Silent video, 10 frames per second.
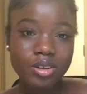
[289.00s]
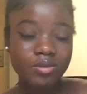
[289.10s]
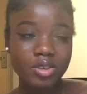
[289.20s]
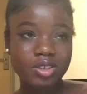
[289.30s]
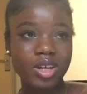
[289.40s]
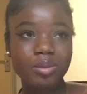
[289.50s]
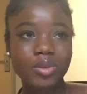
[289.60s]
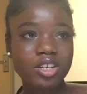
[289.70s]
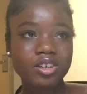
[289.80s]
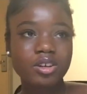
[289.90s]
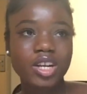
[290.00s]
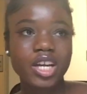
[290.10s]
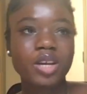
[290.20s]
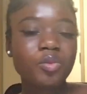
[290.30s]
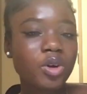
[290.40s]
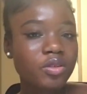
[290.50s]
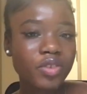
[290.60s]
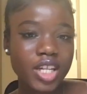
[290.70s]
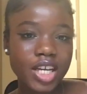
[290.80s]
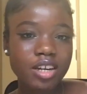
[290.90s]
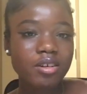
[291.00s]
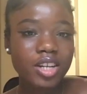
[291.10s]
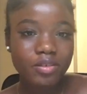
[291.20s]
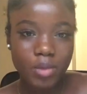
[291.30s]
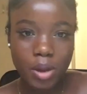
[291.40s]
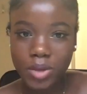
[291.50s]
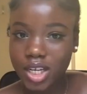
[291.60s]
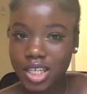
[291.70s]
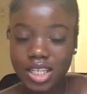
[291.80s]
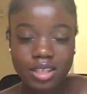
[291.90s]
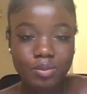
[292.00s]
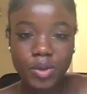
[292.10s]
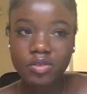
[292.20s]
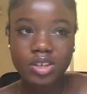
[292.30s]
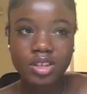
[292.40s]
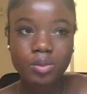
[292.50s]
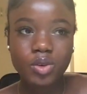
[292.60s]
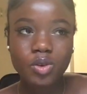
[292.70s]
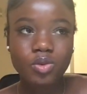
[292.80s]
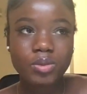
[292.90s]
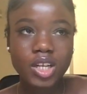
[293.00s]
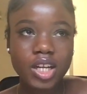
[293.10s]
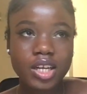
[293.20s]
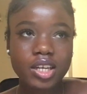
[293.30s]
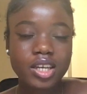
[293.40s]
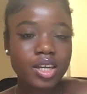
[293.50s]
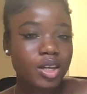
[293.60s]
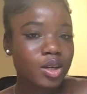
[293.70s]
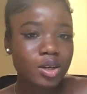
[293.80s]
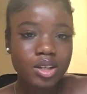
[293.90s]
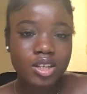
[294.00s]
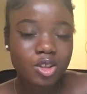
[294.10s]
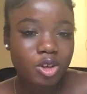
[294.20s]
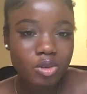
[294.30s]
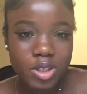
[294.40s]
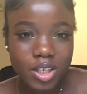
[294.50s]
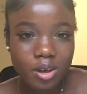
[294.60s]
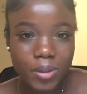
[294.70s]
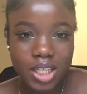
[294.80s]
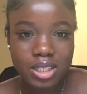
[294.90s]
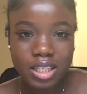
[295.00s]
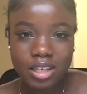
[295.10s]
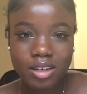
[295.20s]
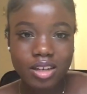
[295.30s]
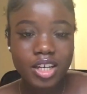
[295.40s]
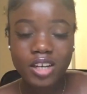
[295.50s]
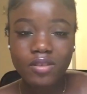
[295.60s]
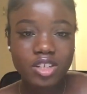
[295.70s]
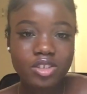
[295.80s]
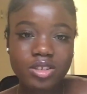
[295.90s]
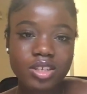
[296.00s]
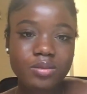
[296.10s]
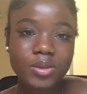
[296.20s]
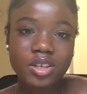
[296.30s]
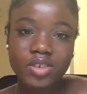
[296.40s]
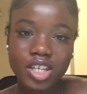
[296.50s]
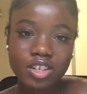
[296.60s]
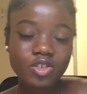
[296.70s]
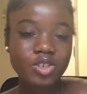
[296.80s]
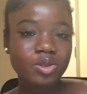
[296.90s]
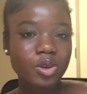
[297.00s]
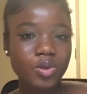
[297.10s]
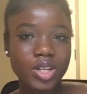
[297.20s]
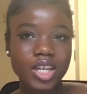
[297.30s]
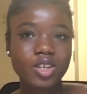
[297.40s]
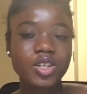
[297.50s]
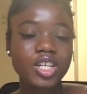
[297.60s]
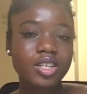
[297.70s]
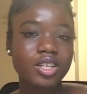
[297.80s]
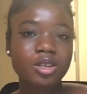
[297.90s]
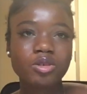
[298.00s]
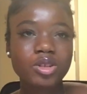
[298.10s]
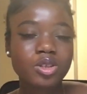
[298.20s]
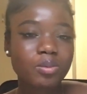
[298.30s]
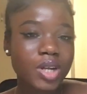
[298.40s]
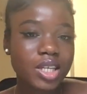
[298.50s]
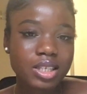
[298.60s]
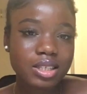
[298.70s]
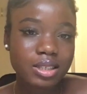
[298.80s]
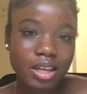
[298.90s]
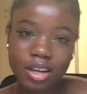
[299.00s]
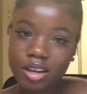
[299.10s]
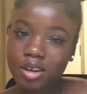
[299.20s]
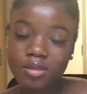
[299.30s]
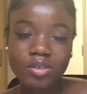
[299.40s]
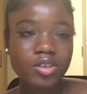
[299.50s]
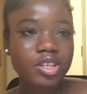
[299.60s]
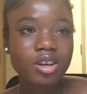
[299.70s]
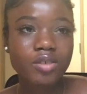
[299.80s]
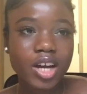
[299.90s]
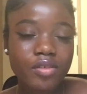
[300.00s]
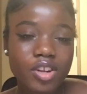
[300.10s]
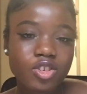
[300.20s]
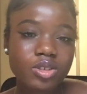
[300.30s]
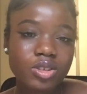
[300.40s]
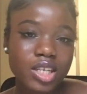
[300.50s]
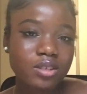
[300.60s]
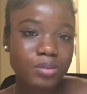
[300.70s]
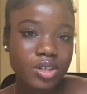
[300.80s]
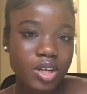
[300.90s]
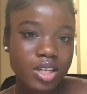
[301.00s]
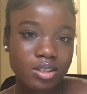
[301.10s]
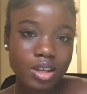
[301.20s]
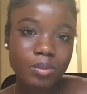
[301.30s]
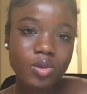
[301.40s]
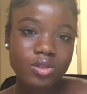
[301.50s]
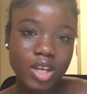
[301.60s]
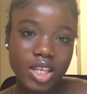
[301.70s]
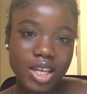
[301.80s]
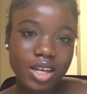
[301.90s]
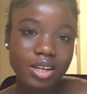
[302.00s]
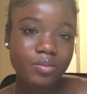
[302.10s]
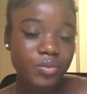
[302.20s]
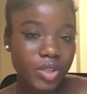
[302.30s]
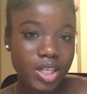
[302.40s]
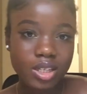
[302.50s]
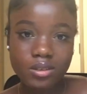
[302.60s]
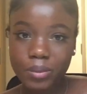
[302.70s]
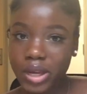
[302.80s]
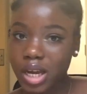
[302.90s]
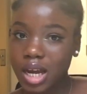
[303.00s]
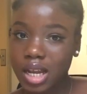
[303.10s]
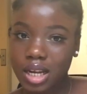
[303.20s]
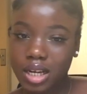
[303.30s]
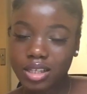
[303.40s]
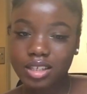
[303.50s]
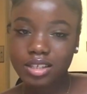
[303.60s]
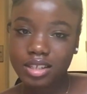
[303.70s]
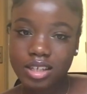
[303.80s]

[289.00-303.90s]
So for example, I don't know, like one thing that can't leave my mind in the spec, for example, it would be like the Toronto blessing in religious experience, just knowing that you need the Toronto blessings there for reason of Avid, just examples like that the spec highlights,